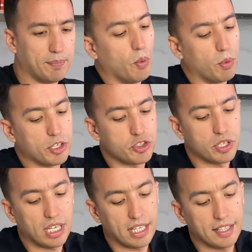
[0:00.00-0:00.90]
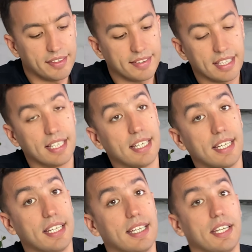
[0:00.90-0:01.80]
which is
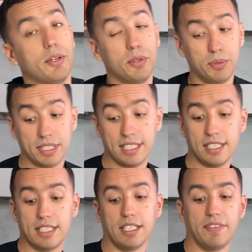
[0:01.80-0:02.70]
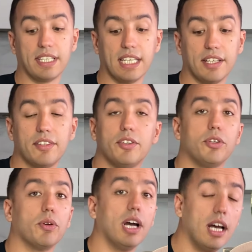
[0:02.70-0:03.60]
a irritant if it gets into
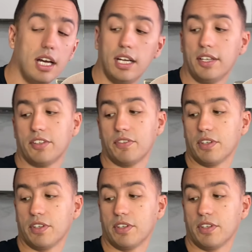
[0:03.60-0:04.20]
your eyes,